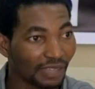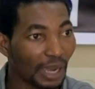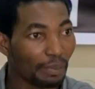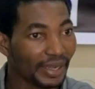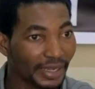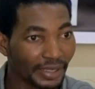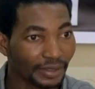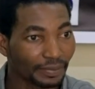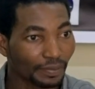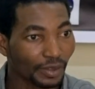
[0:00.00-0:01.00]
we are making
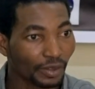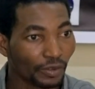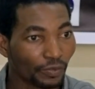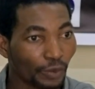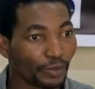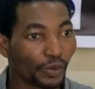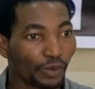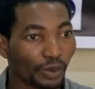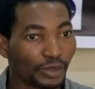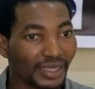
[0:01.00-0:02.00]
from
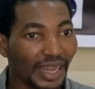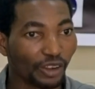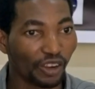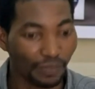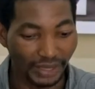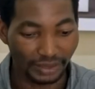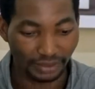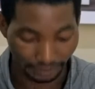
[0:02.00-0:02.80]
the Nigerian government.